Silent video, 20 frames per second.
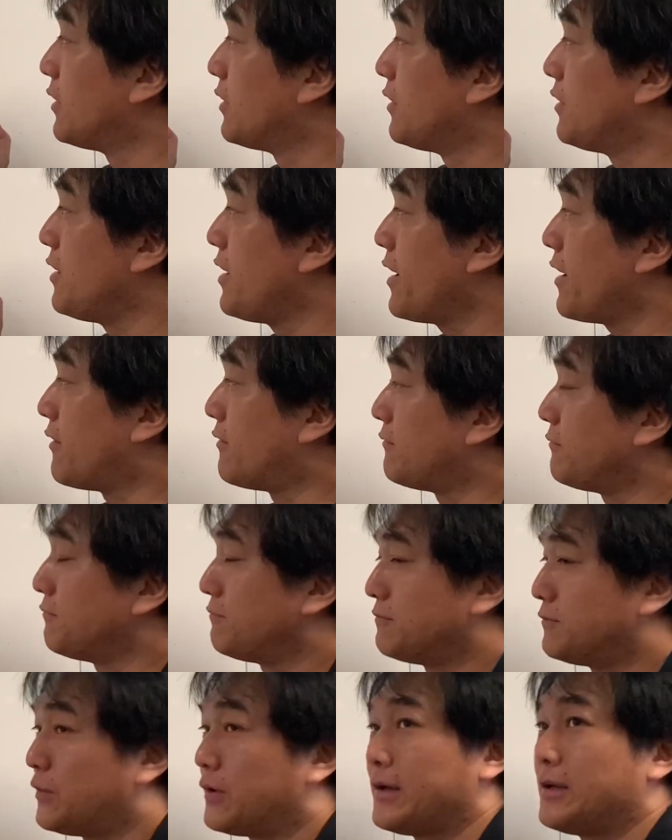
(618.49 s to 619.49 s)
Now,
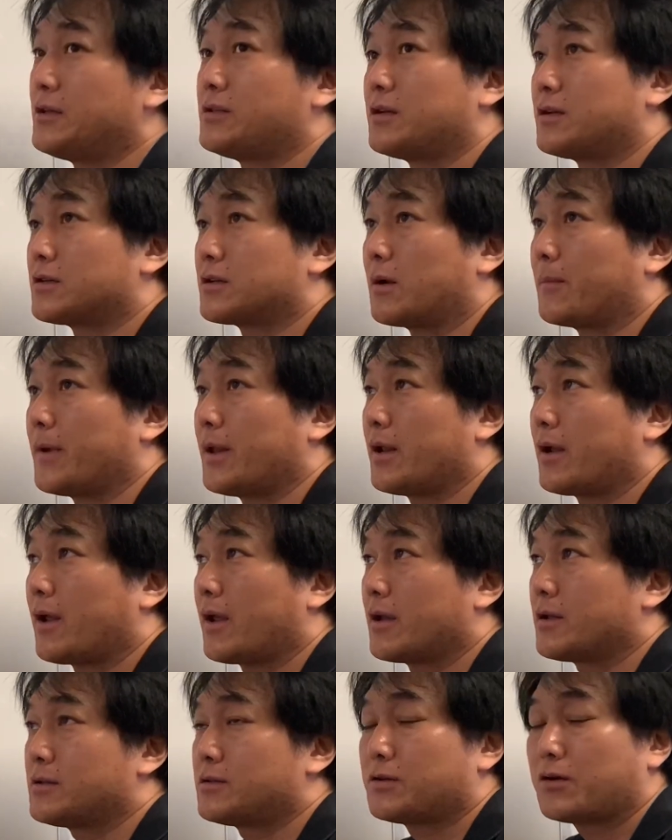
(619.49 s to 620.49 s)
what Easter's coming, I
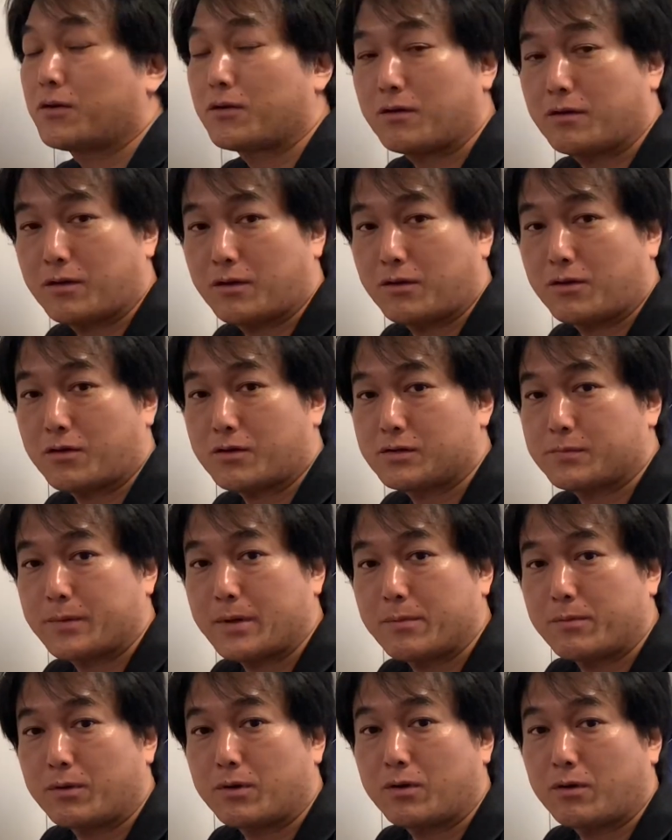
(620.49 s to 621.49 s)
guess. So those
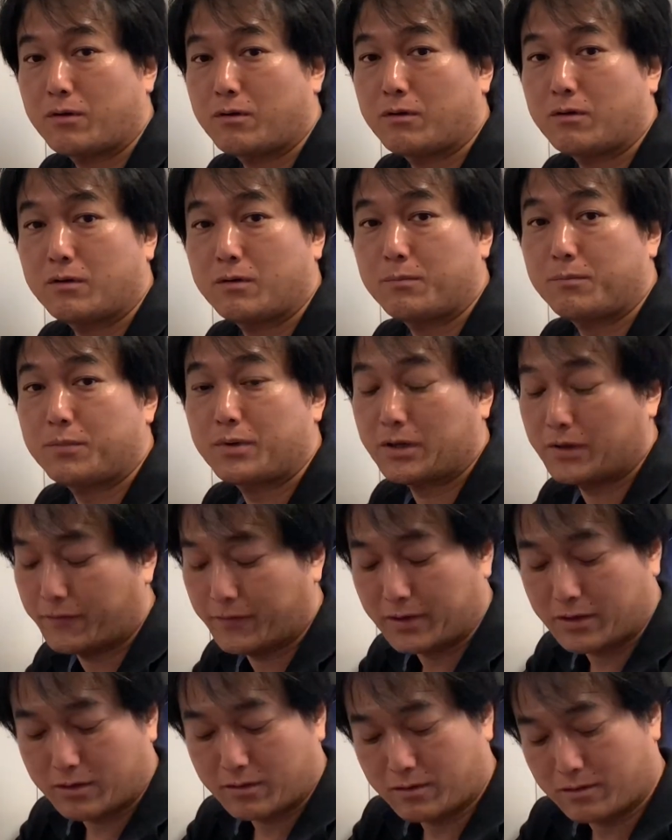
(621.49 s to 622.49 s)
people who believe
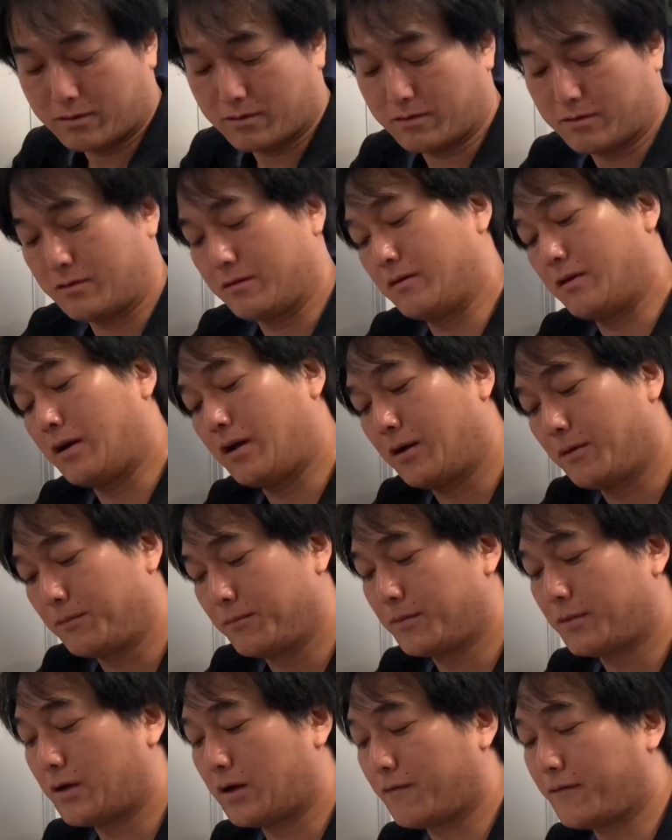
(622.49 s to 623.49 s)
in,
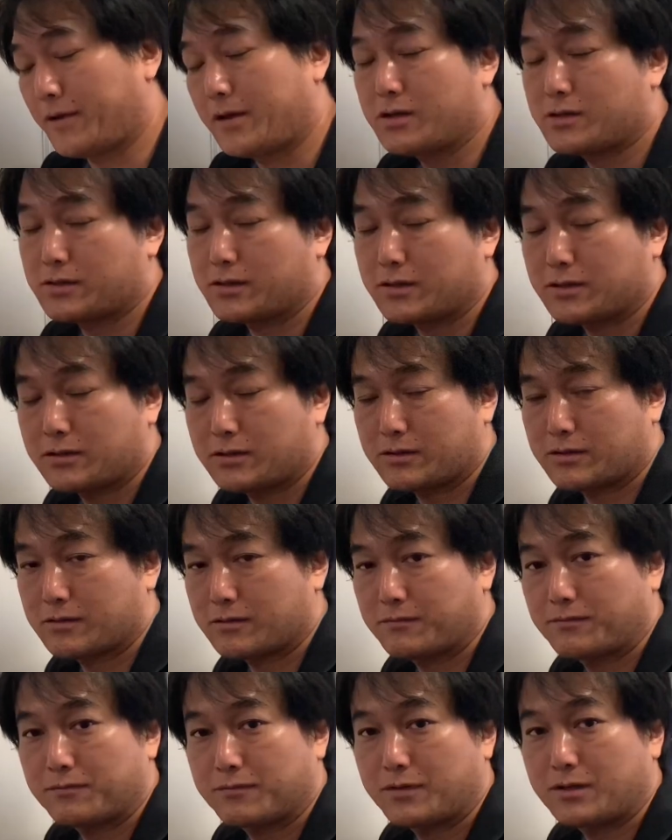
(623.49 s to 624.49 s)
love Easter
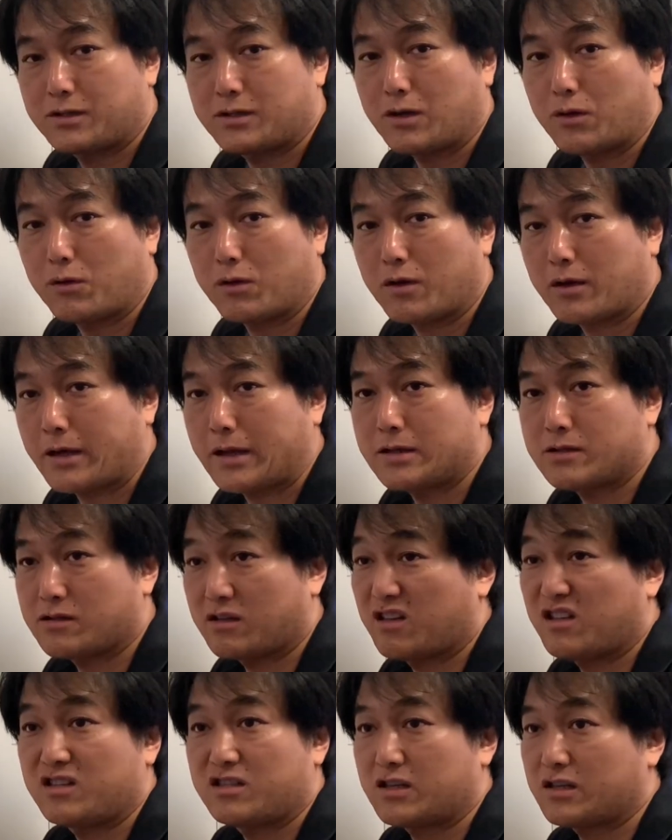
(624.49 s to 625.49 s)
holidays and
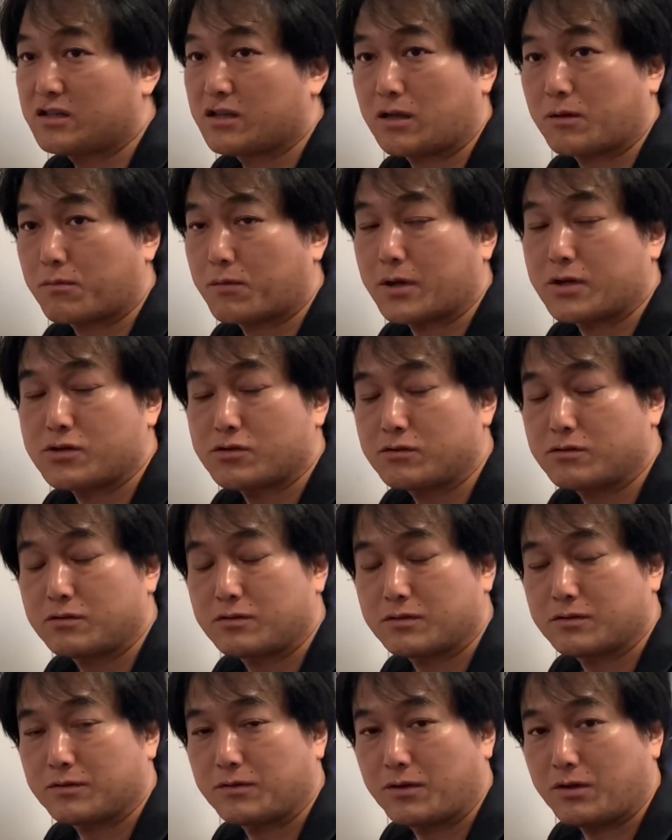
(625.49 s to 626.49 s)
Easter
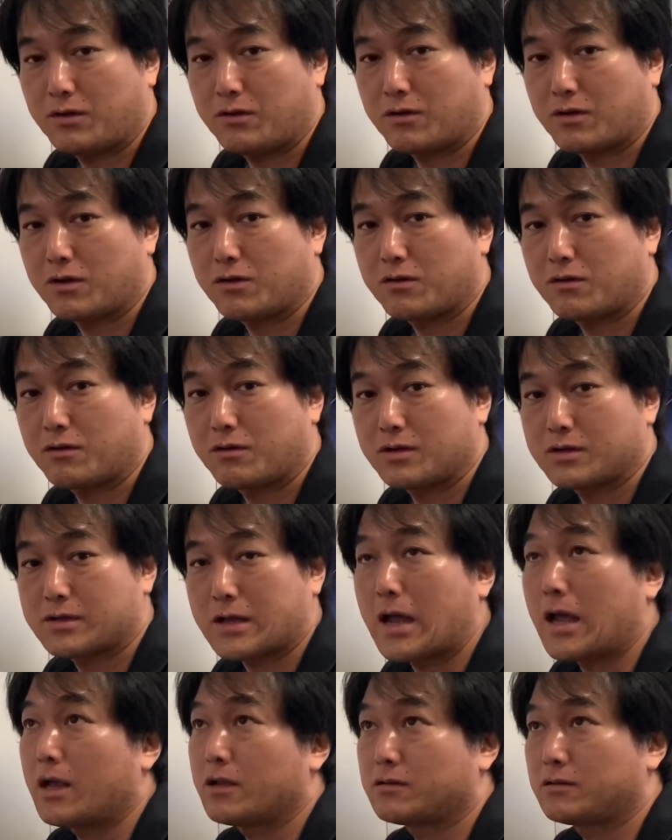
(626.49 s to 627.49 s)
celebrations, you can do this
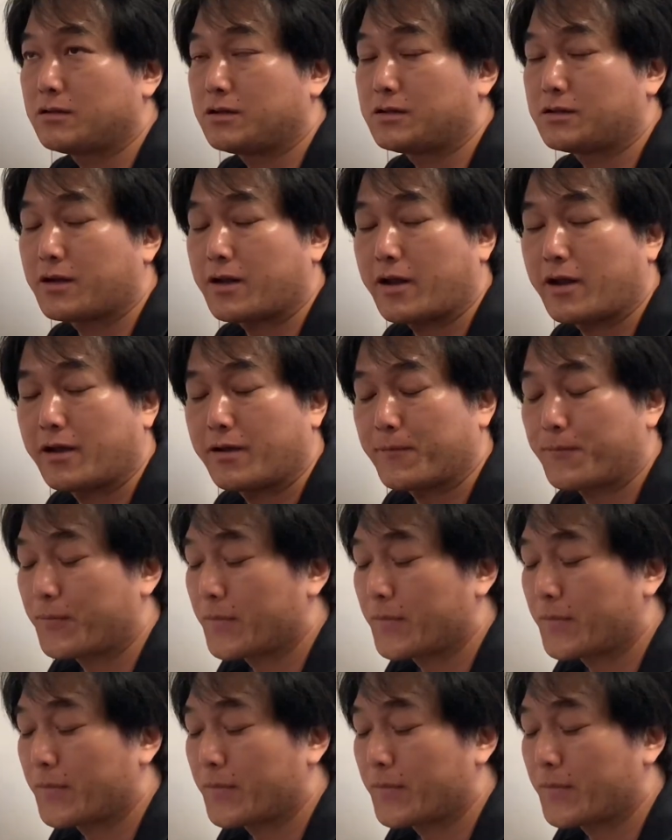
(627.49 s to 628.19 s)
as an Easter egg.